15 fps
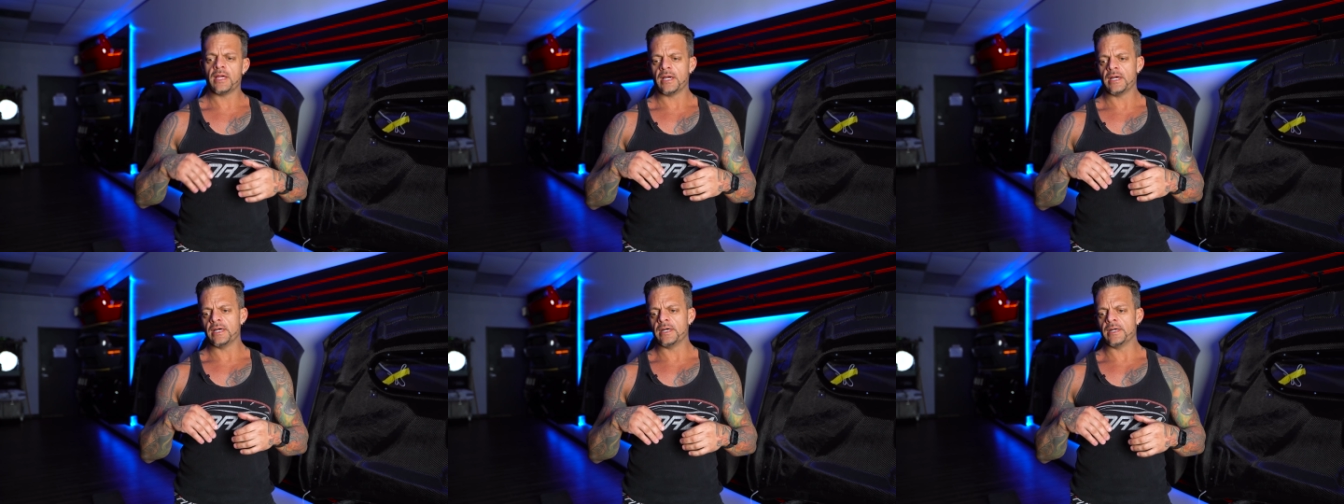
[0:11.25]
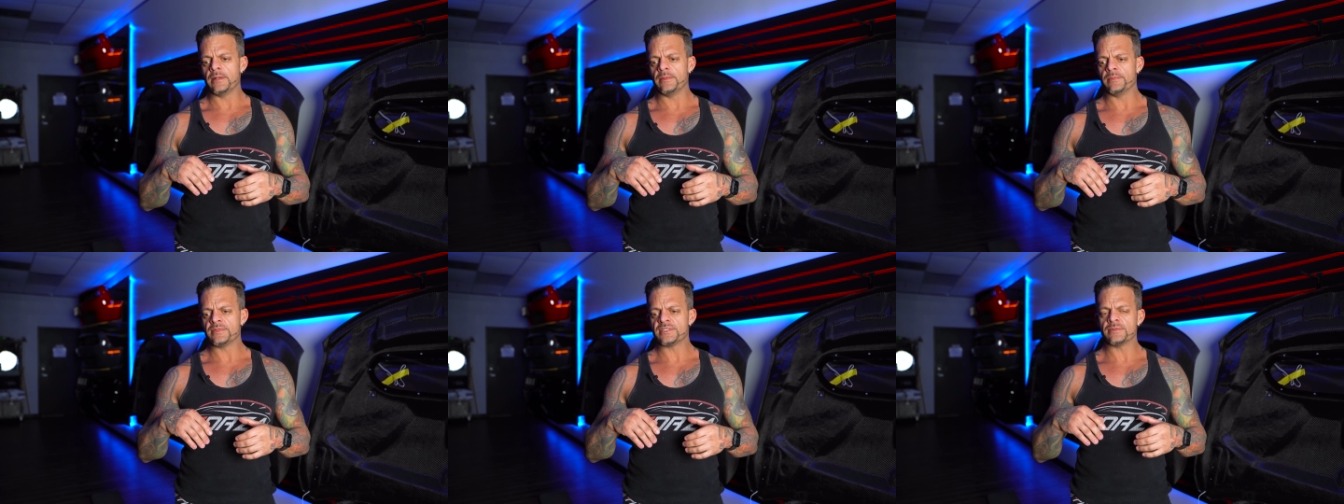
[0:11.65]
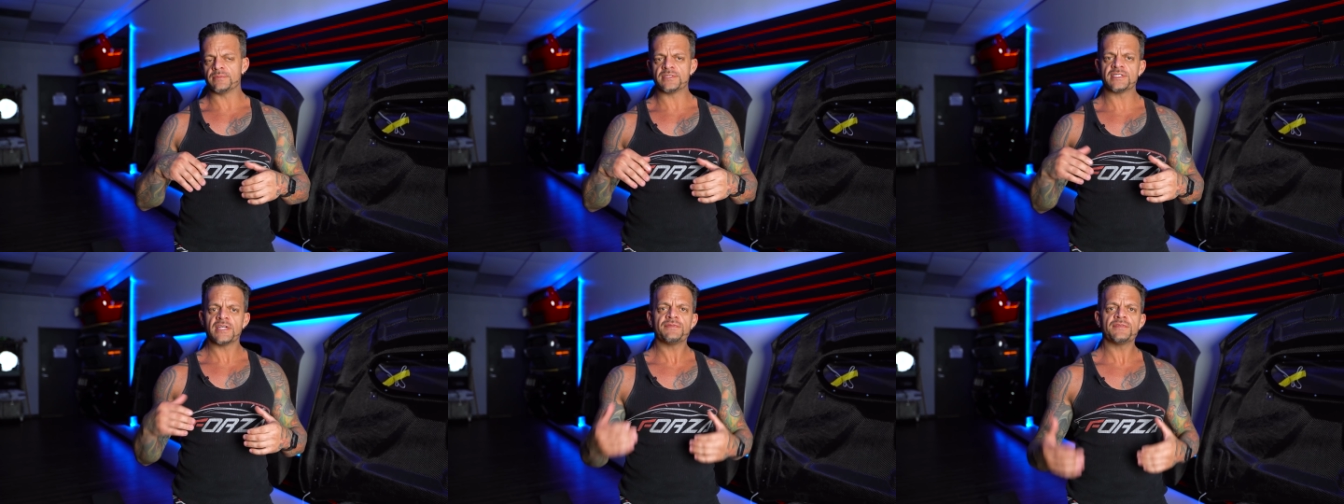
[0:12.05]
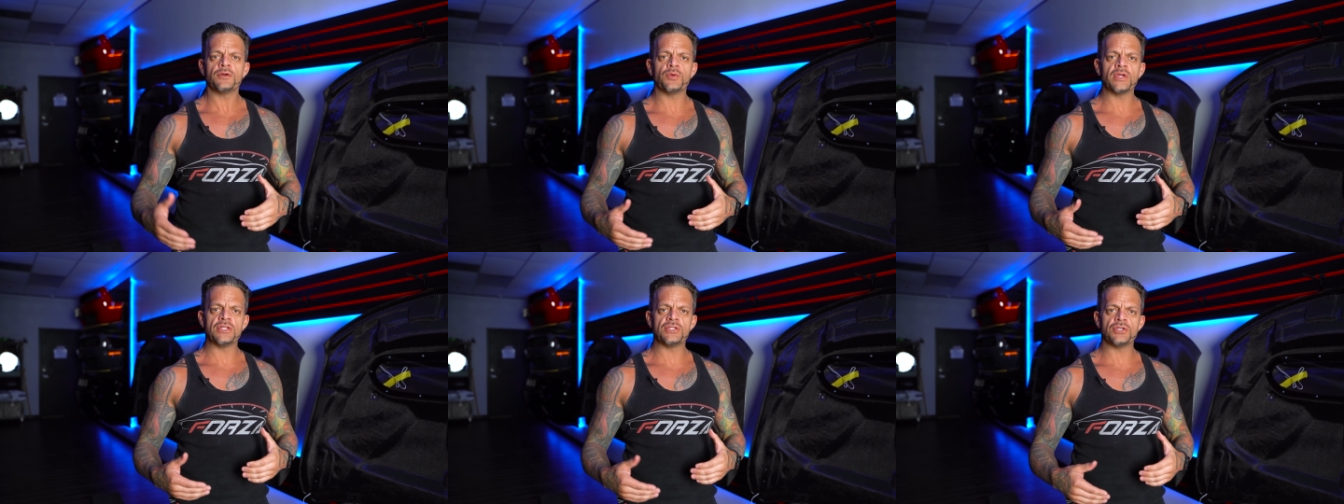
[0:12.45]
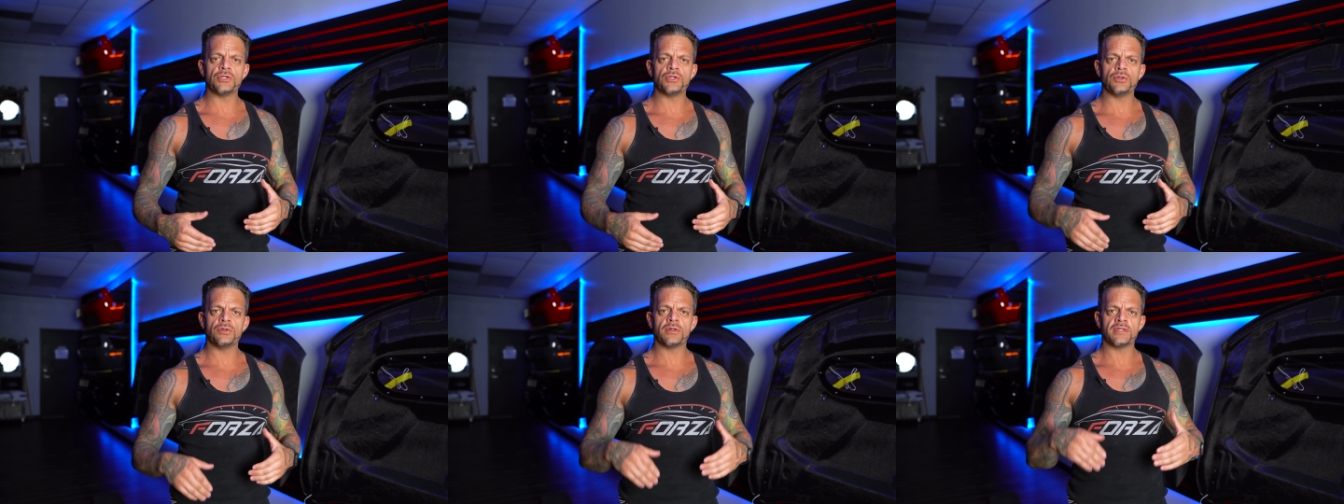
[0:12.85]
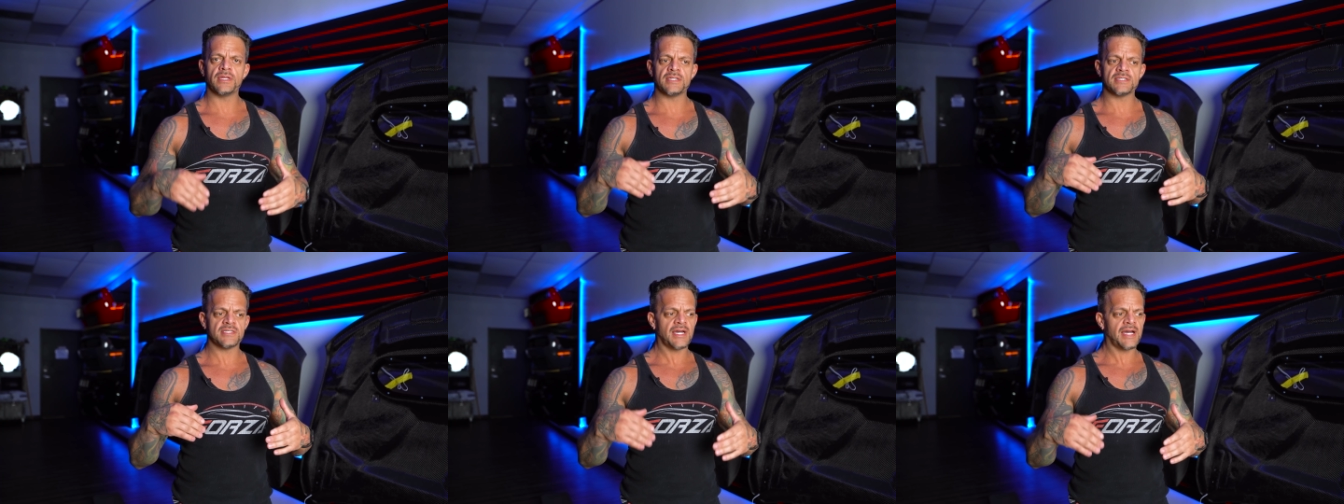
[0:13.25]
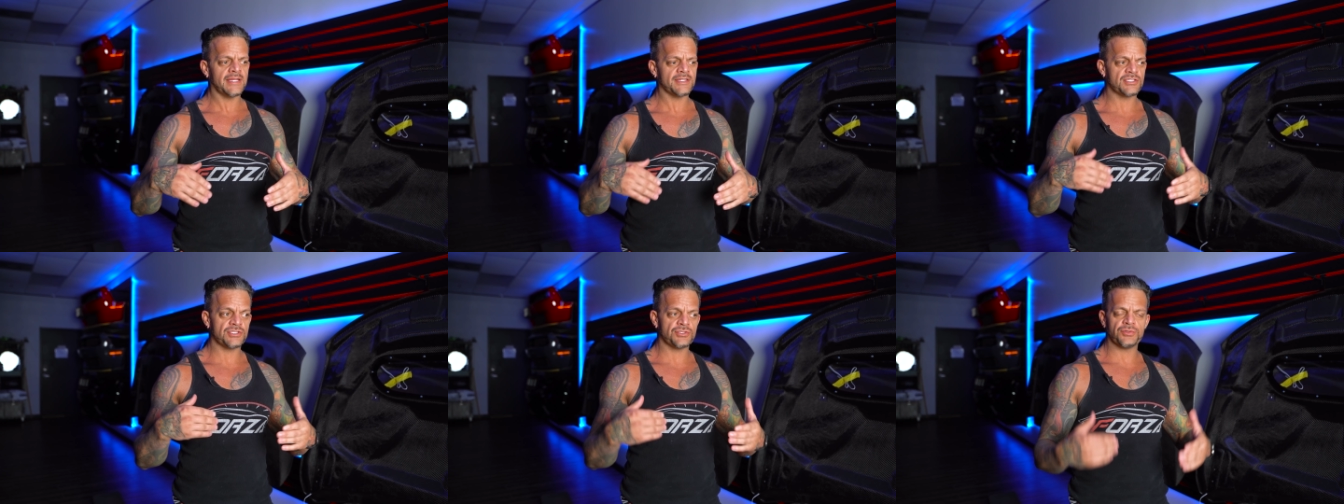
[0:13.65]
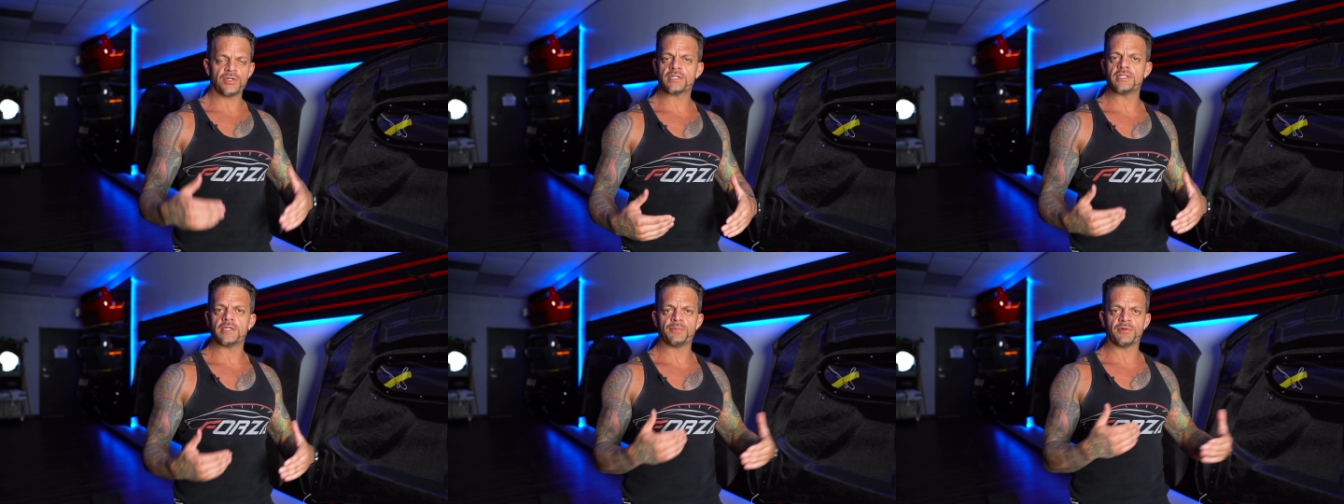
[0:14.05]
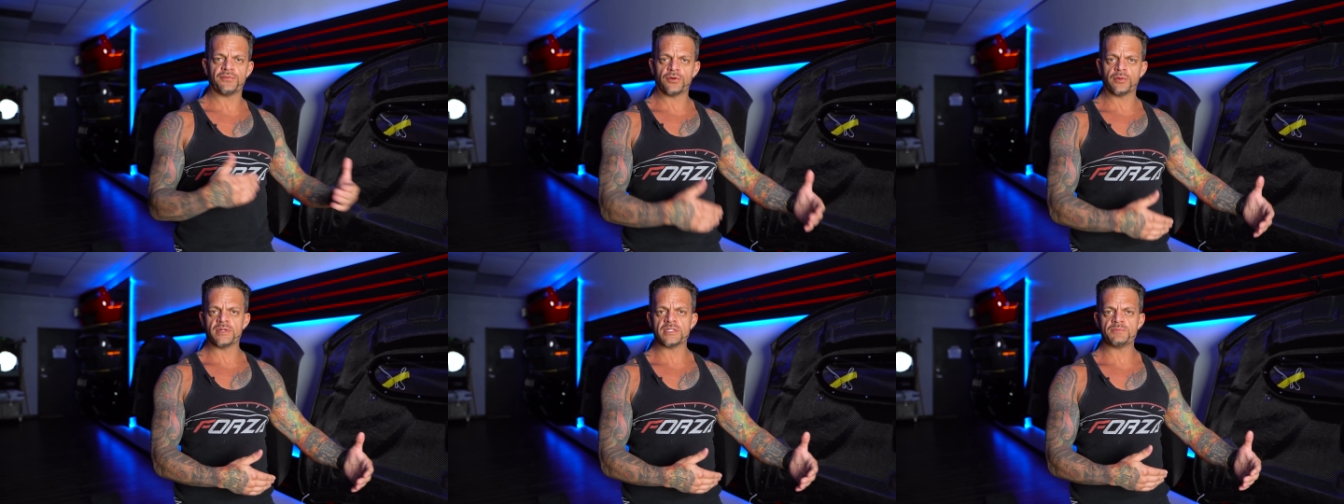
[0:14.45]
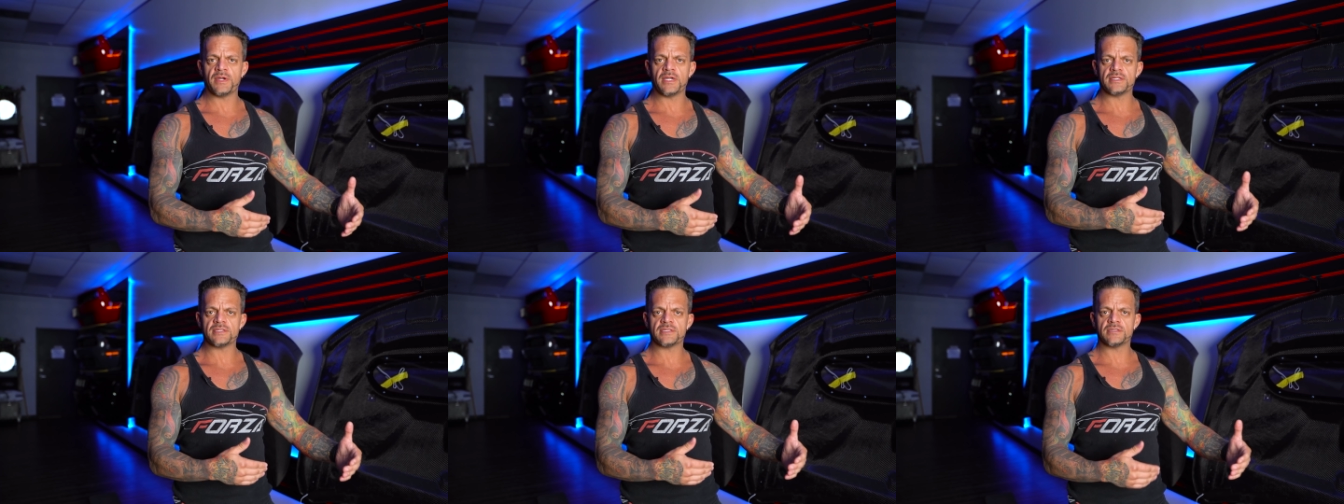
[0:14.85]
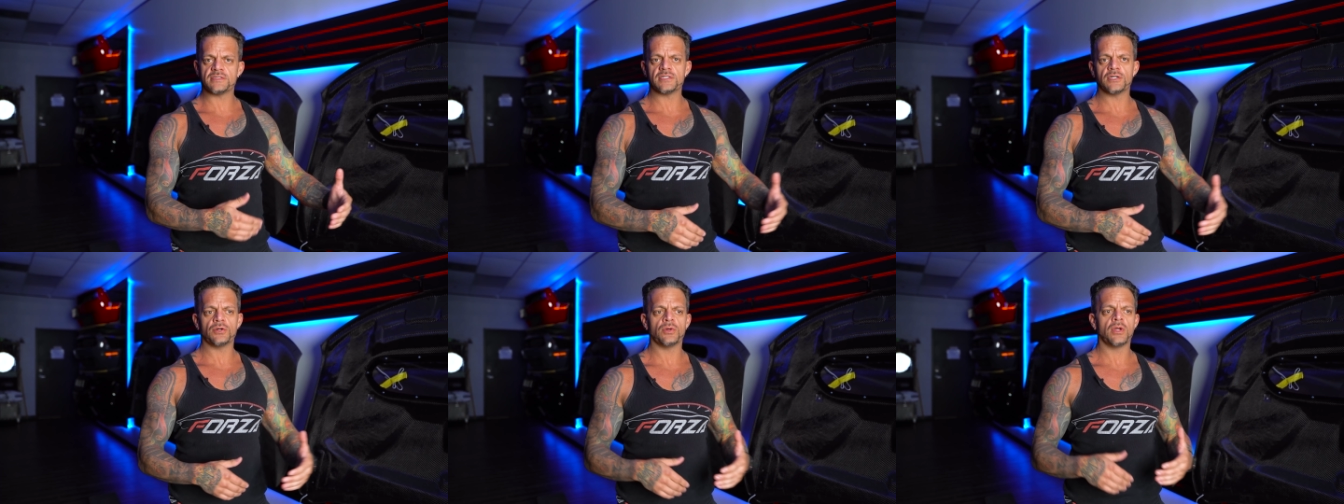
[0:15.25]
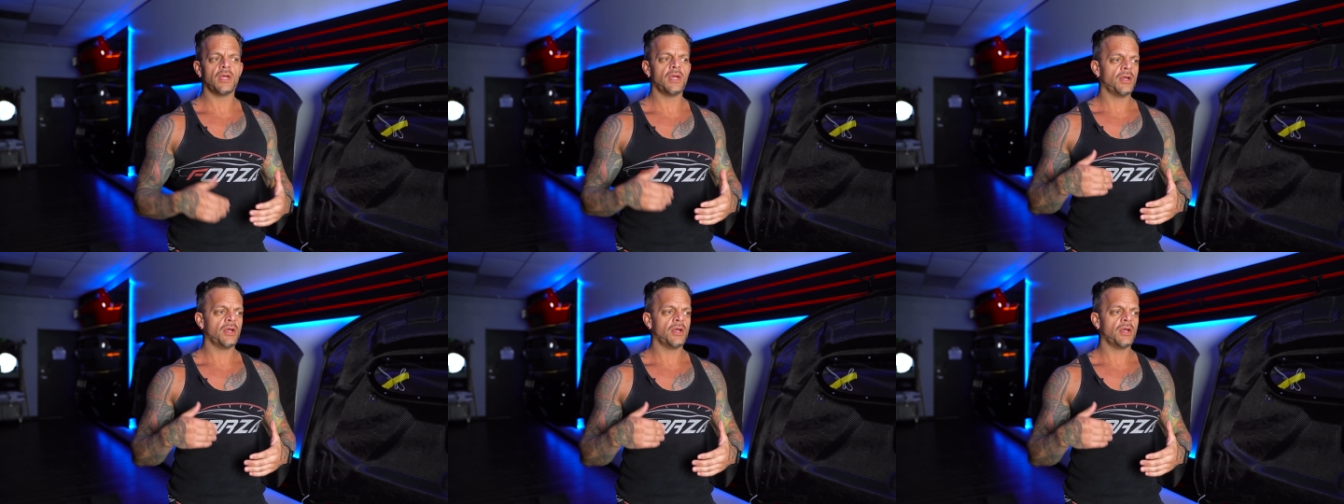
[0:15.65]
um, some stuff that we do that is not strictly performance based. So